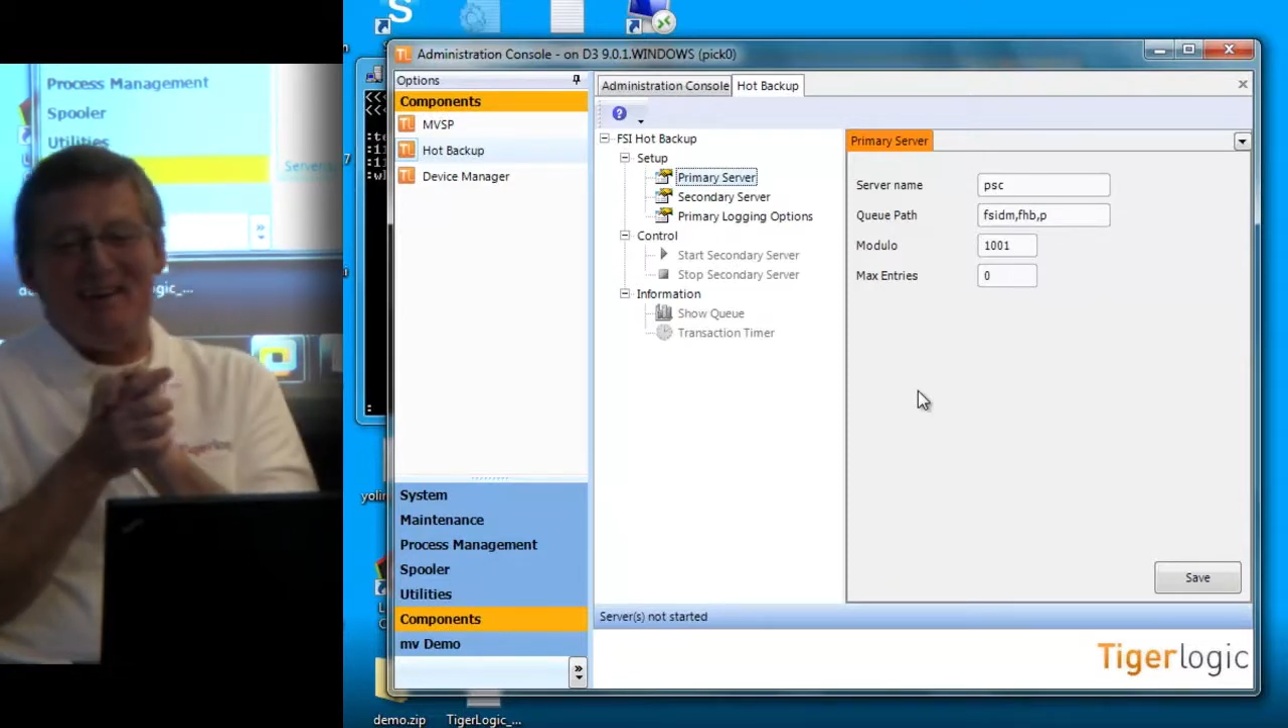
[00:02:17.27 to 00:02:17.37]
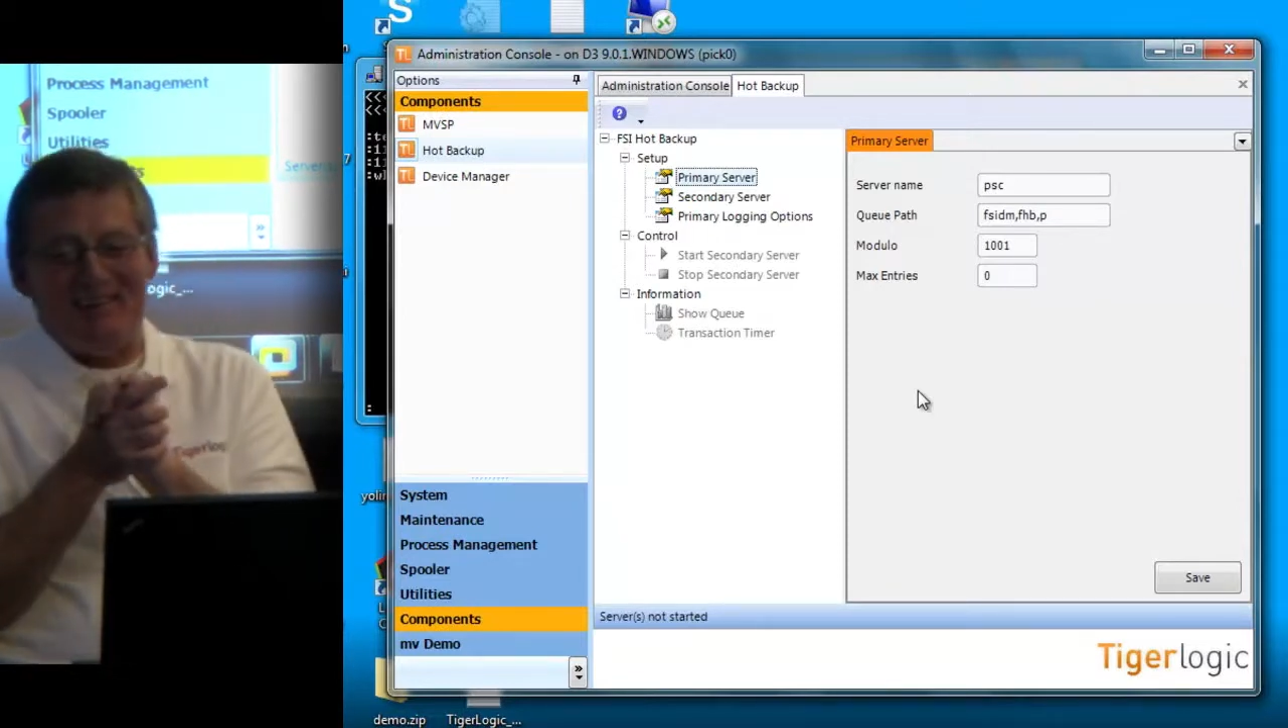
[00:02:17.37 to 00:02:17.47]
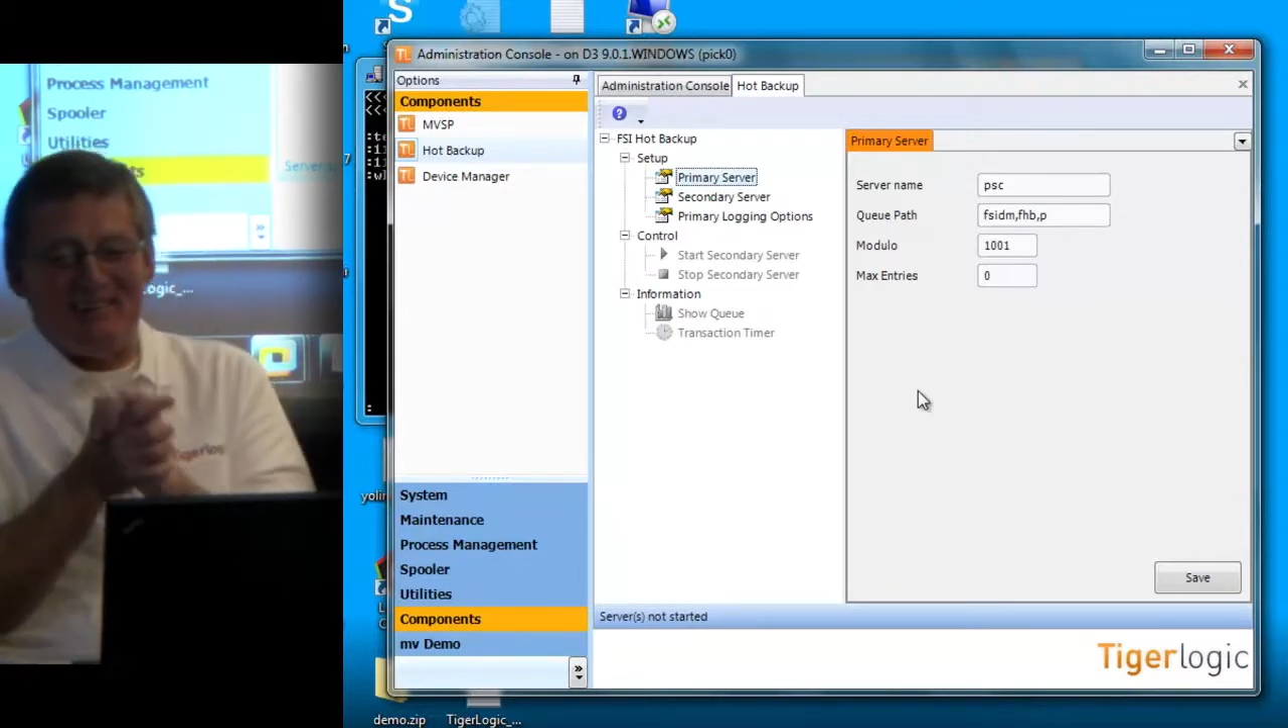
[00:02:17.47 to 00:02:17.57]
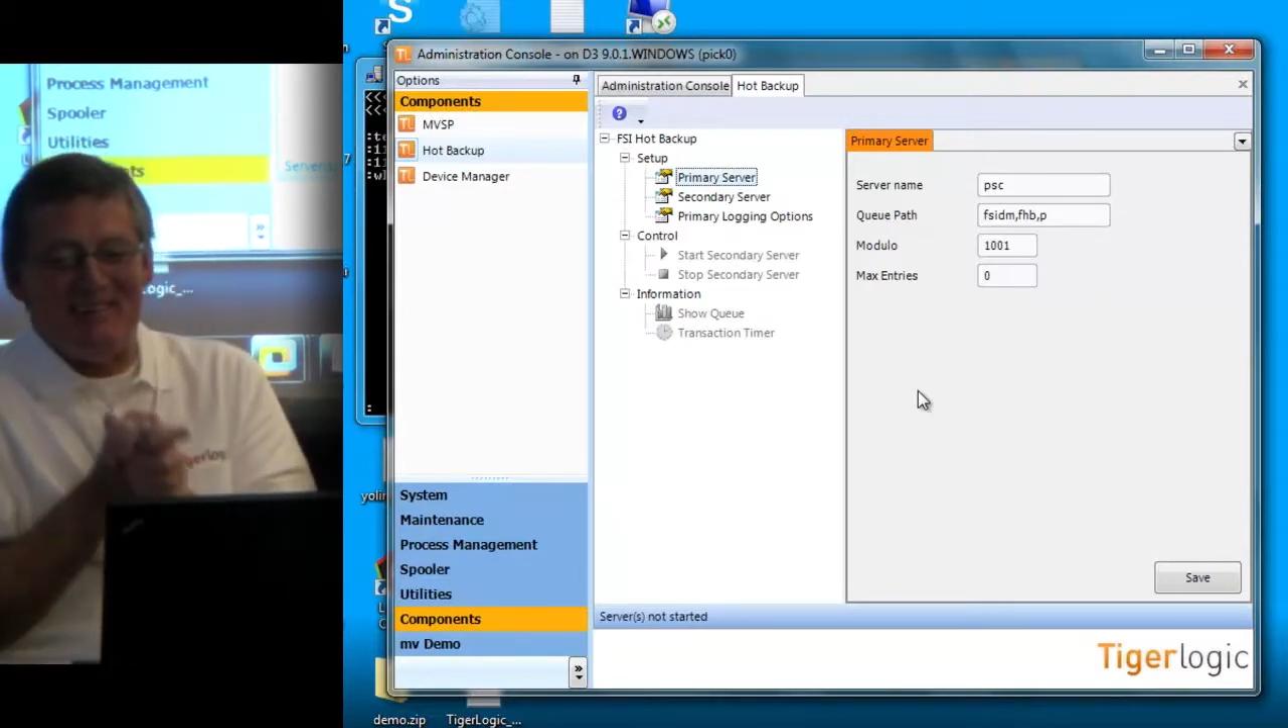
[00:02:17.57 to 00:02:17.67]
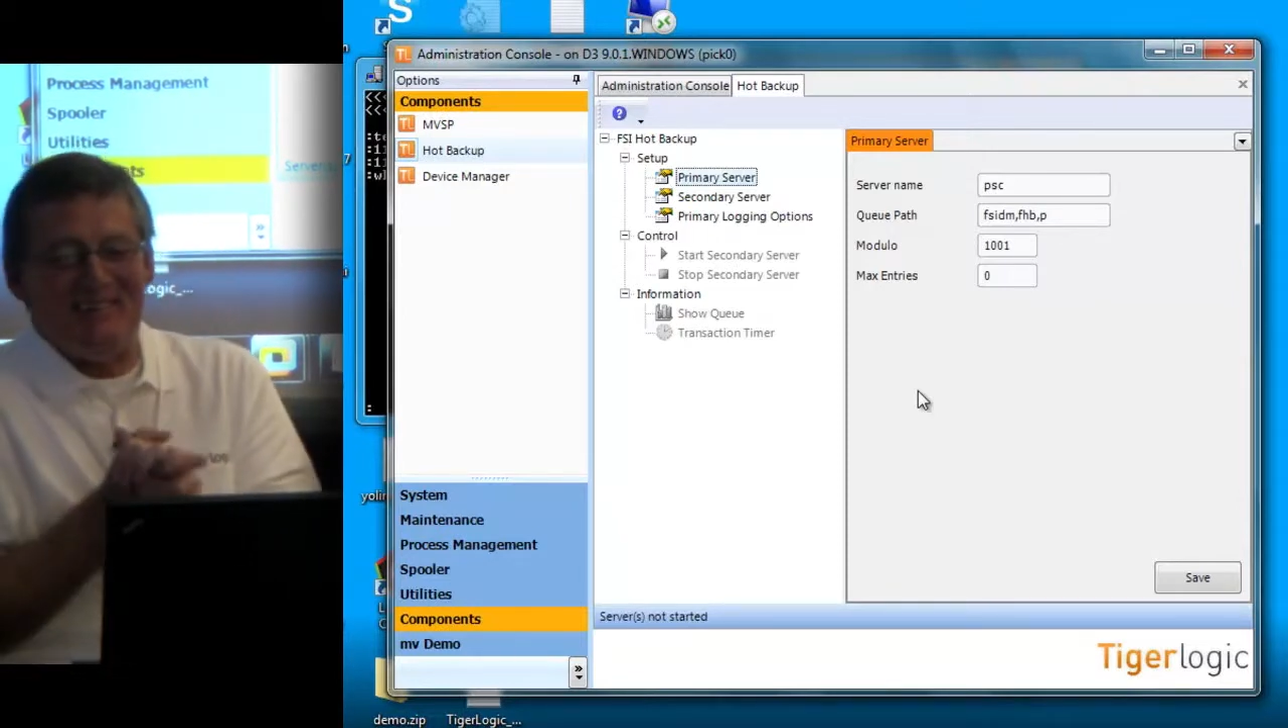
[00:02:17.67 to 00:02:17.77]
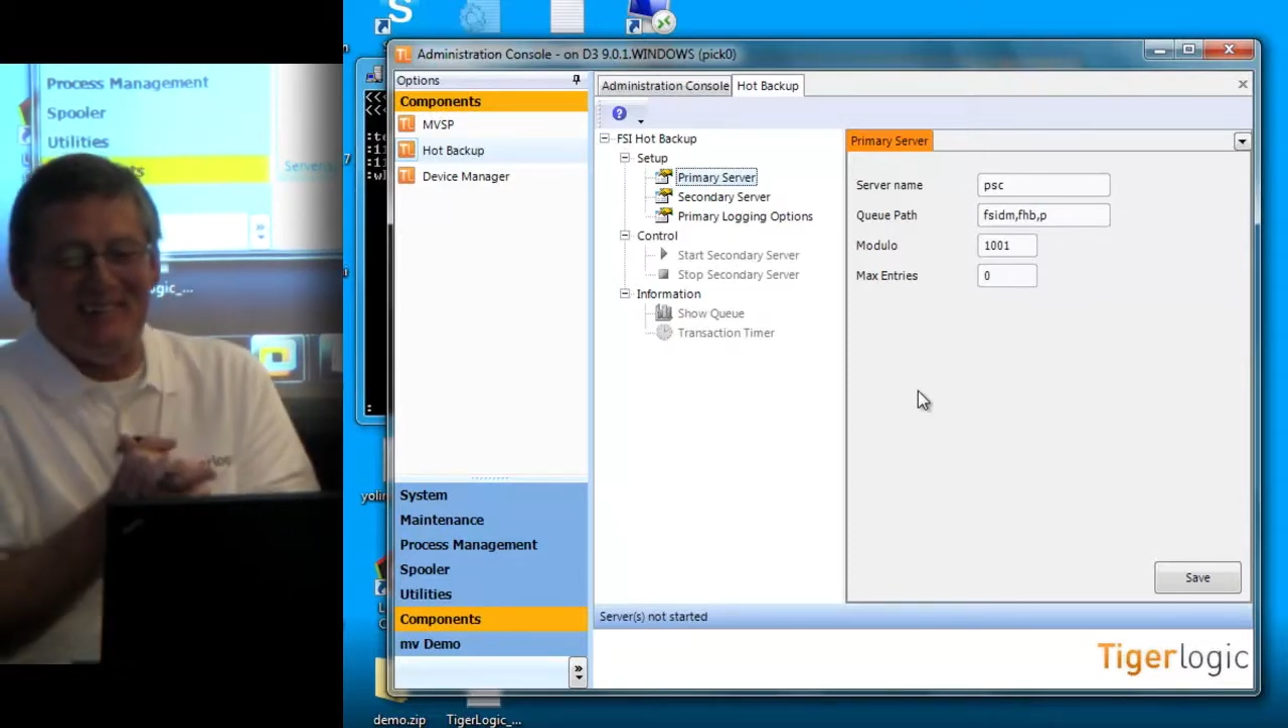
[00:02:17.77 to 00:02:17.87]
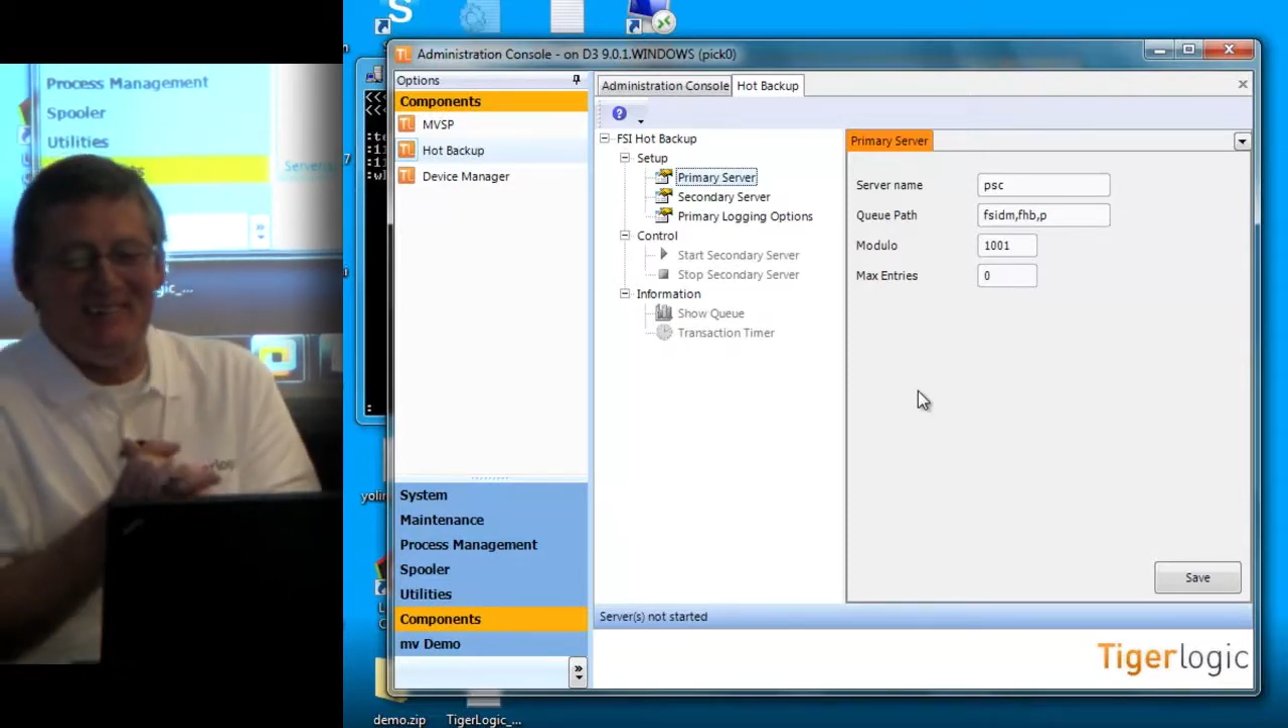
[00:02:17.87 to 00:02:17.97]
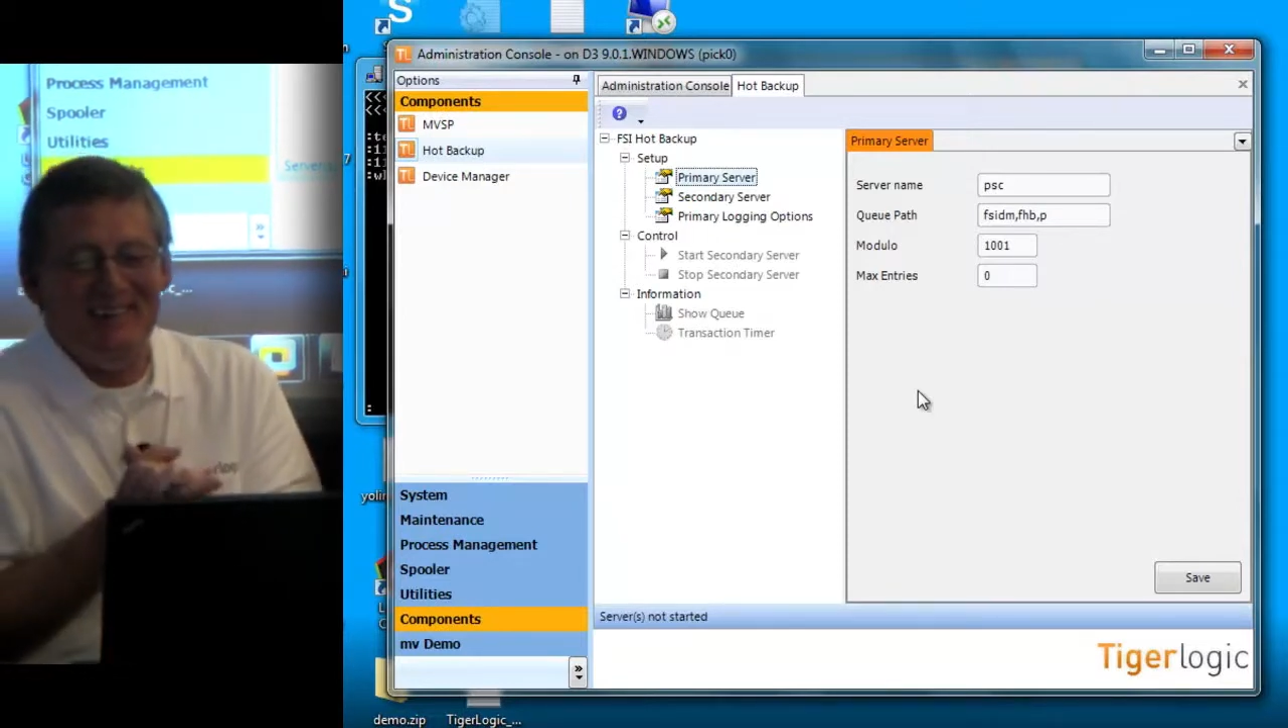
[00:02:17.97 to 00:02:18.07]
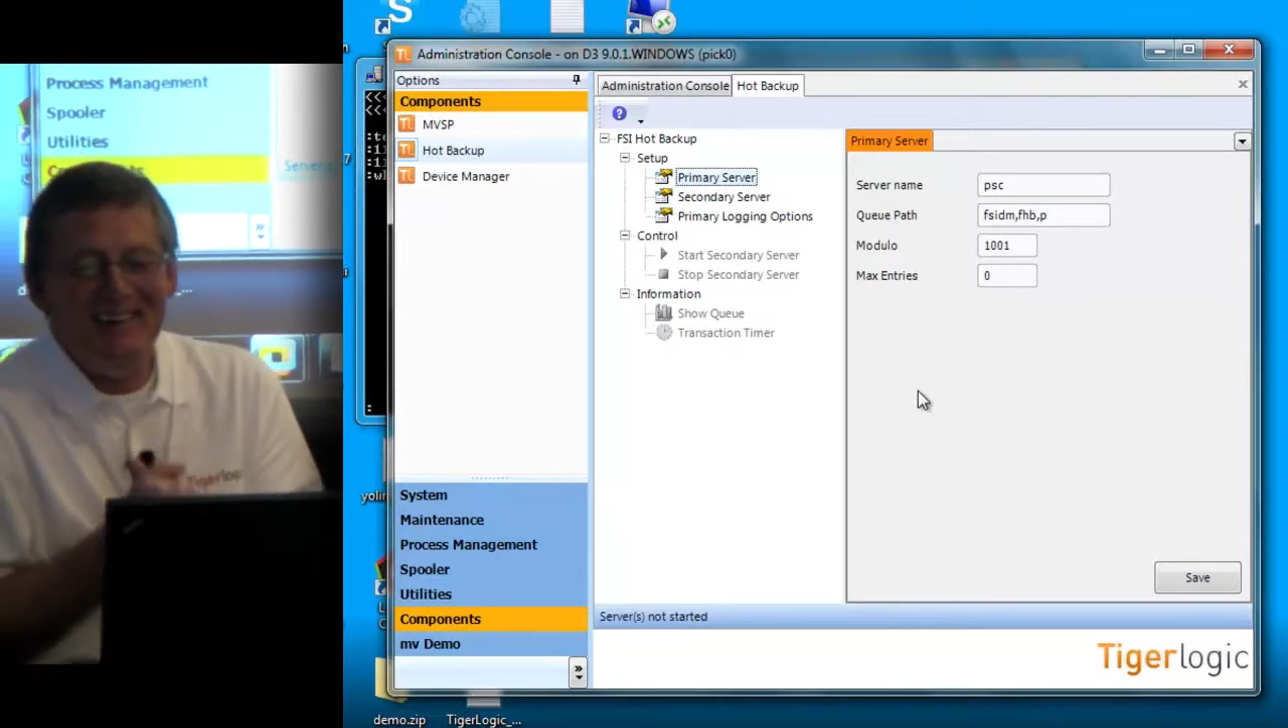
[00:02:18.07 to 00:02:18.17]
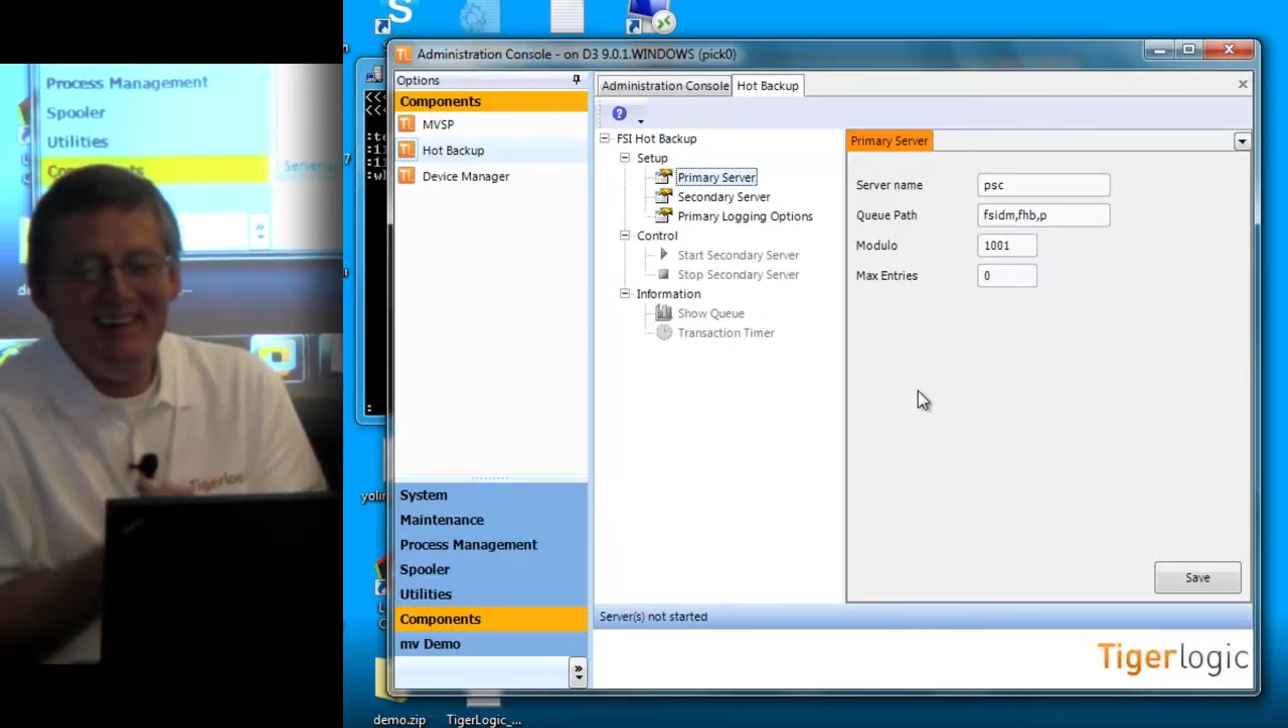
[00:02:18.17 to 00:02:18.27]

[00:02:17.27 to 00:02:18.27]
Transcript: I don't know.